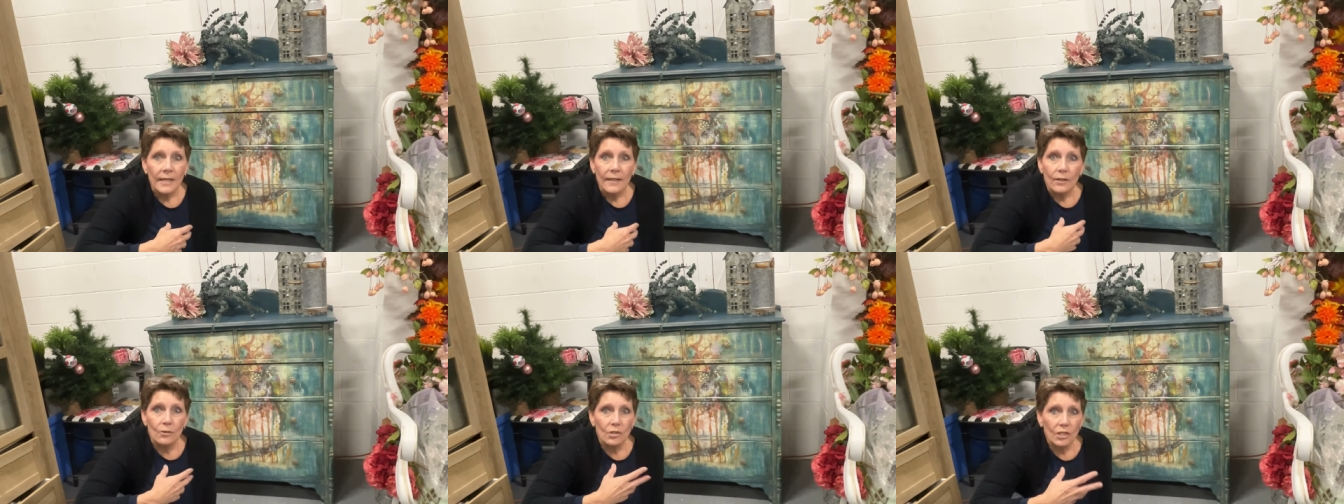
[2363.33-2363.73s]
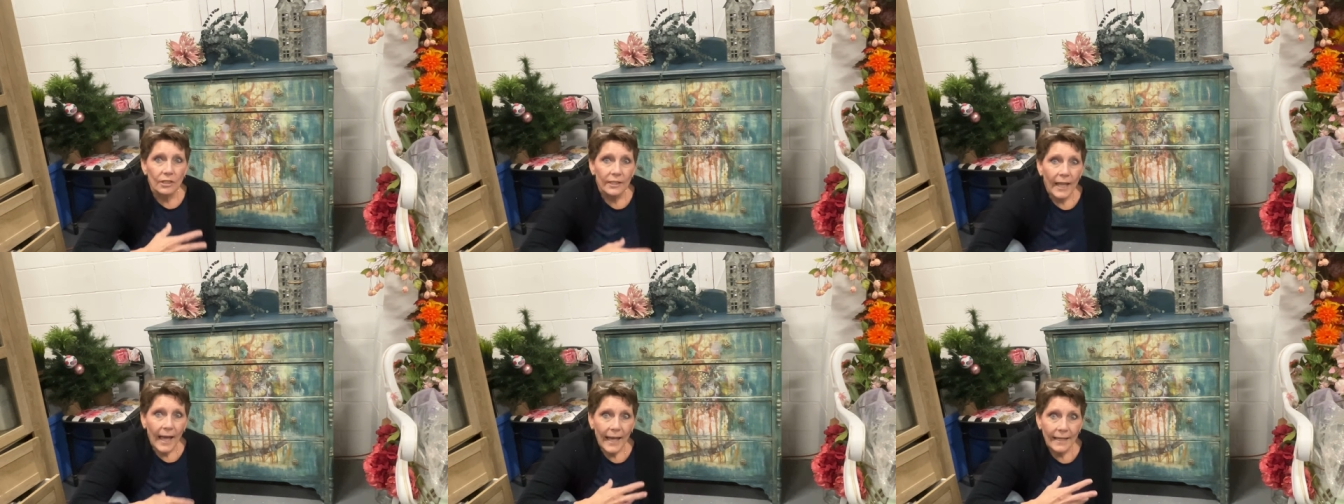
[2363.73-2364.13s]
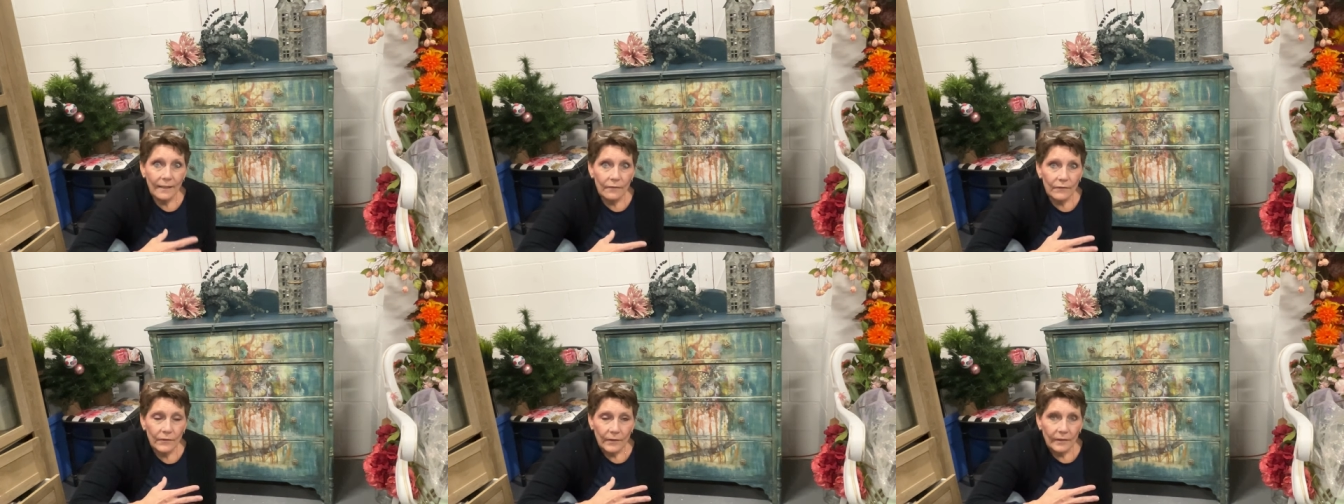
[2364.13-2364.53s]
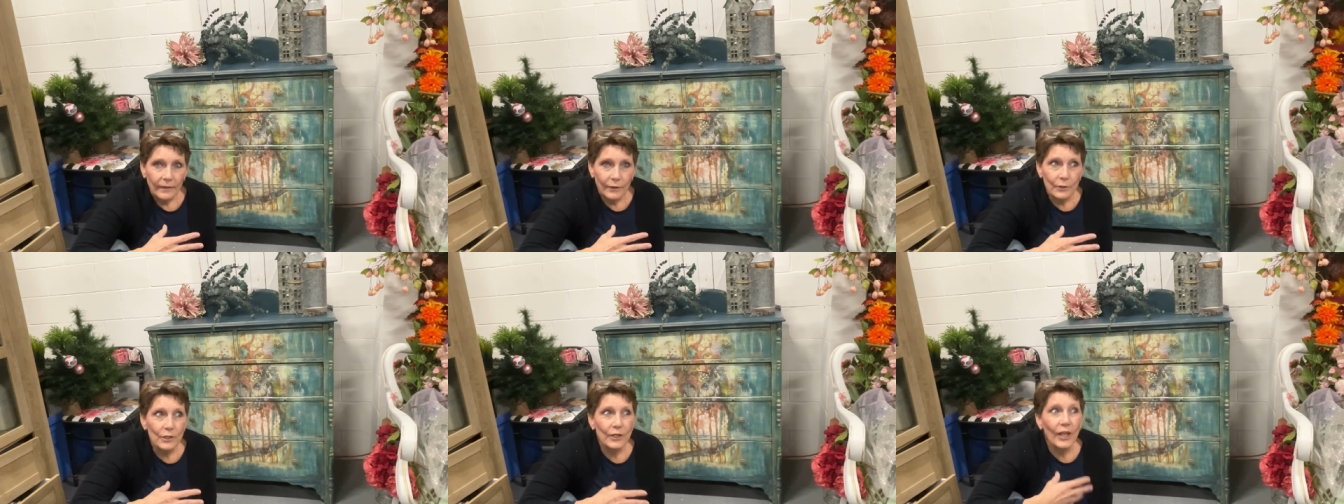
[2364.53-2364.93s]
there's a lot of
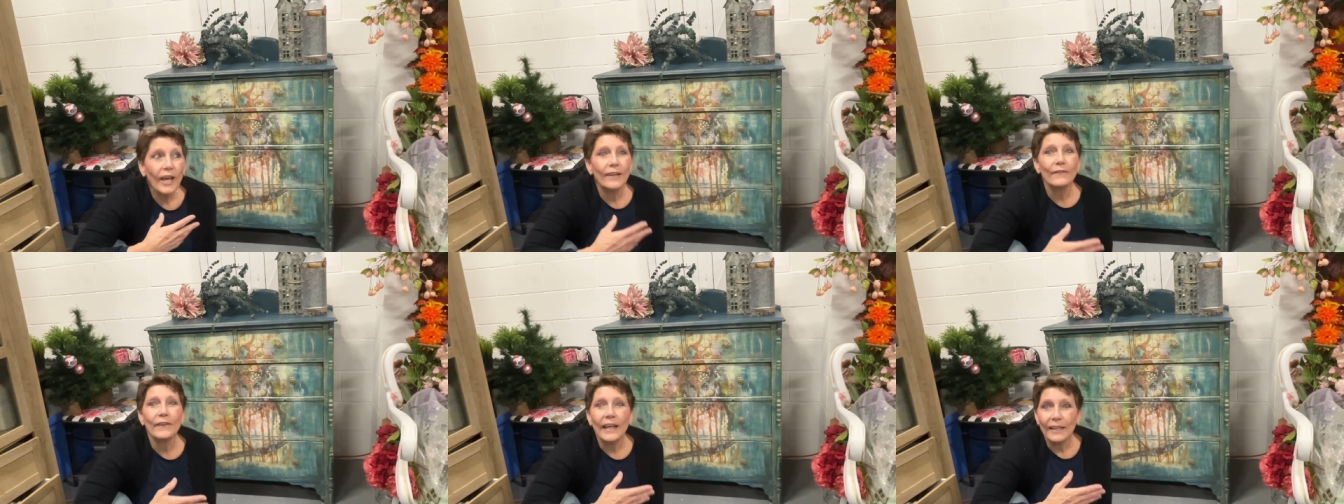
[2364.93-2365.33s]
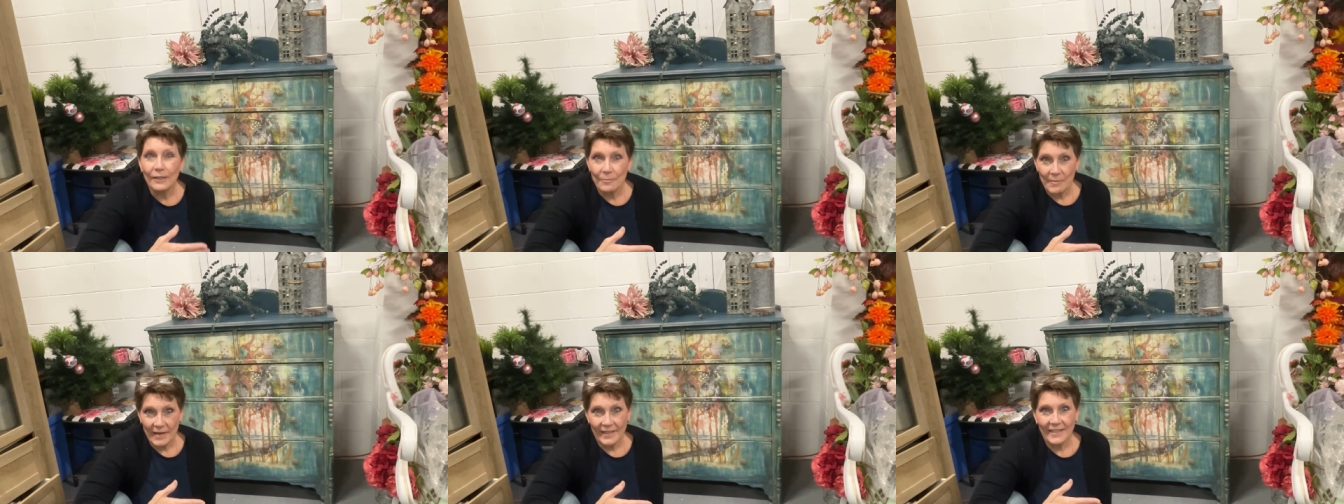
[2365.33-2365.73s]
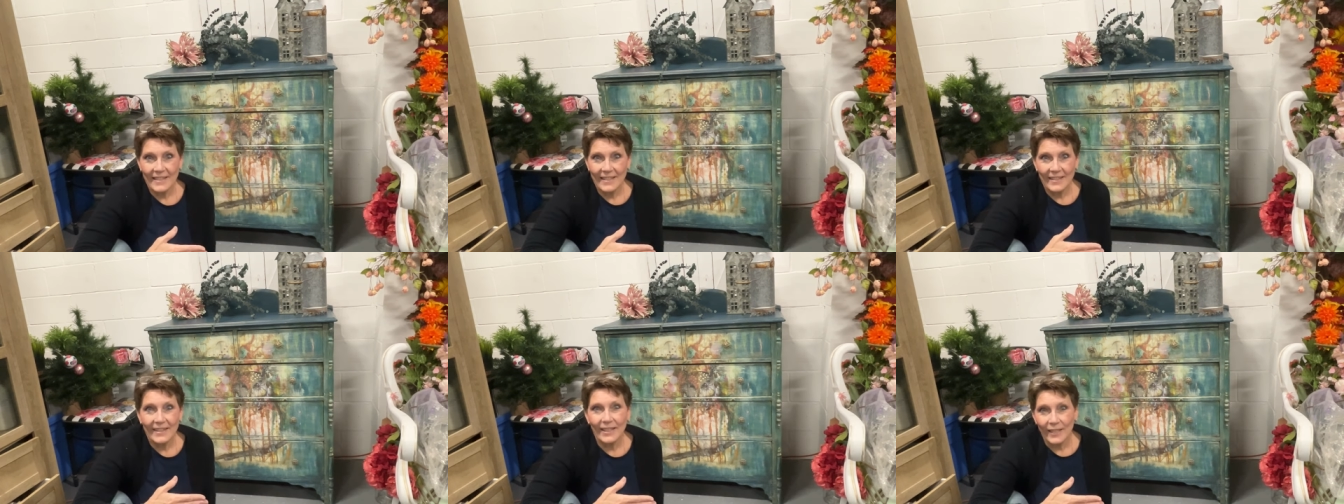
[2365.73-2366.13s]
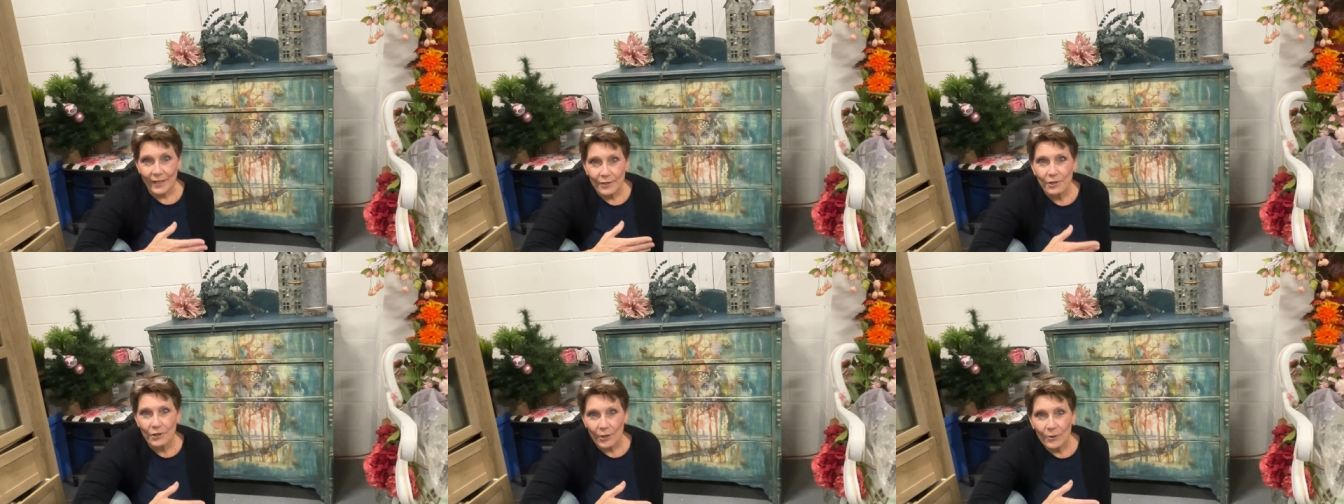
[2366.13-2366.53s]
there's a lot of elements that I
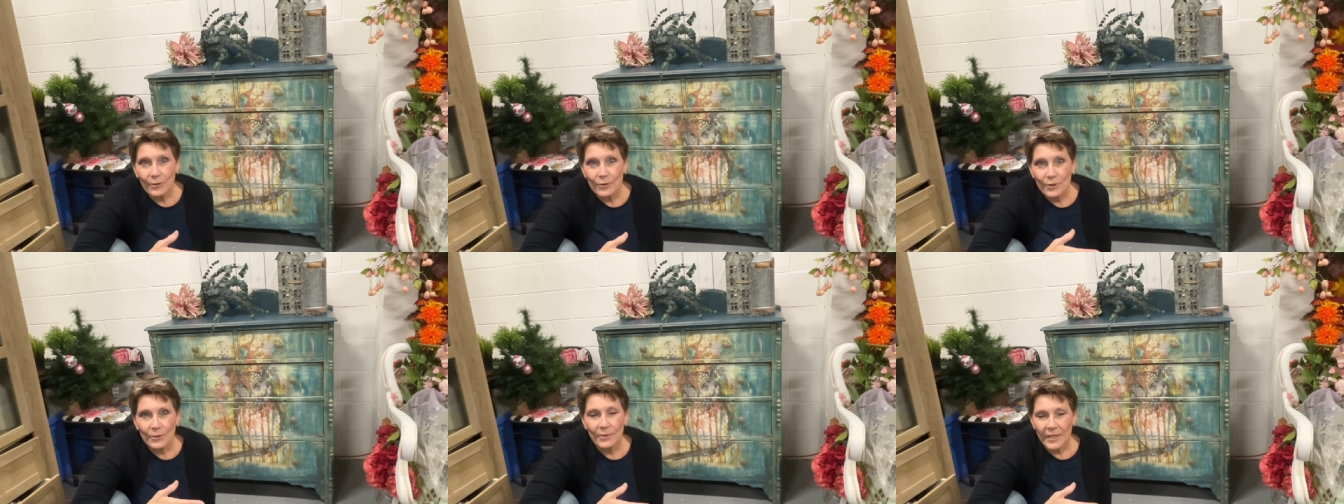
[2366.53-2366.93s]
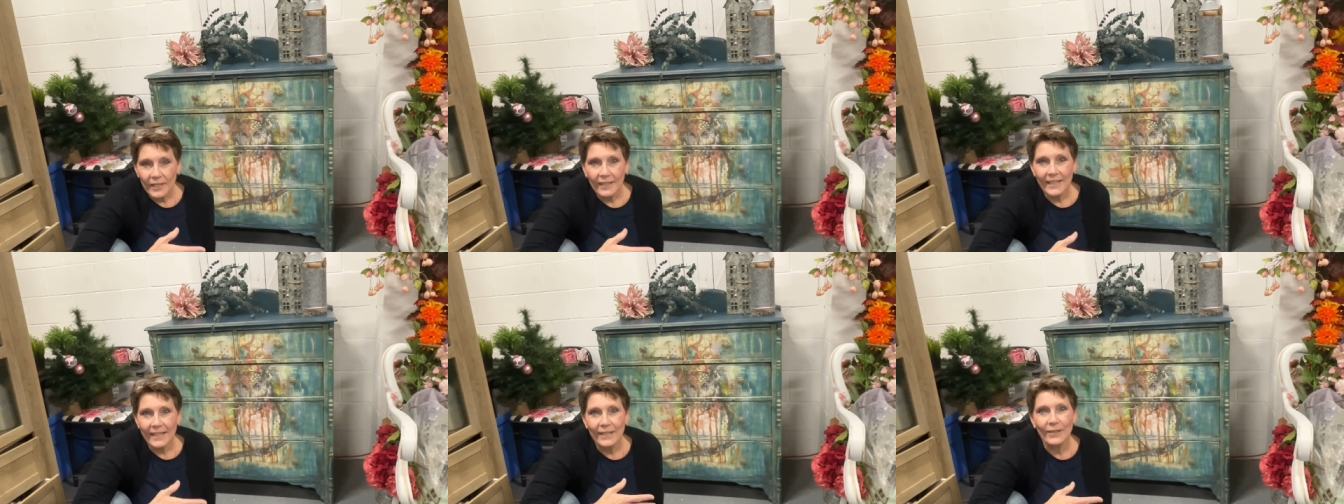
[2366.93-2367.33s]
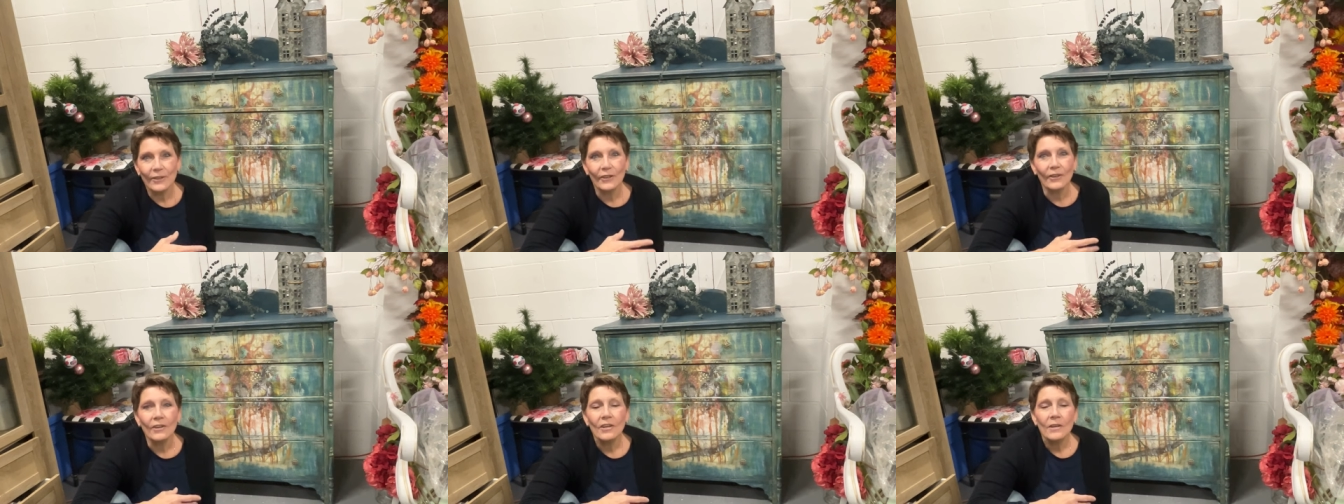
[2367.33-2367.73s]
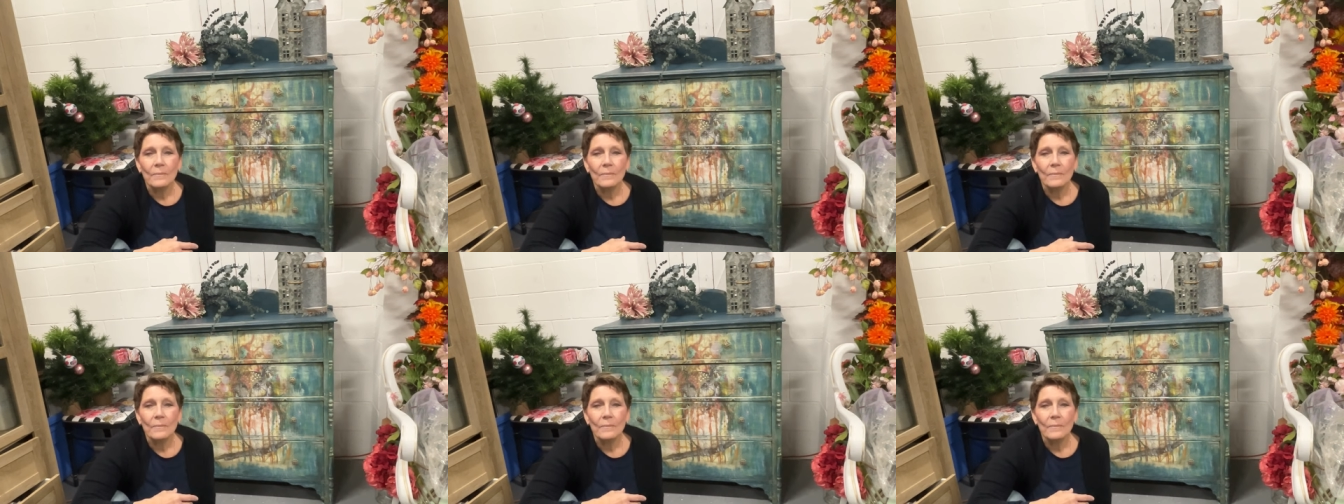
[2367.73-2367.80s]
showed you in here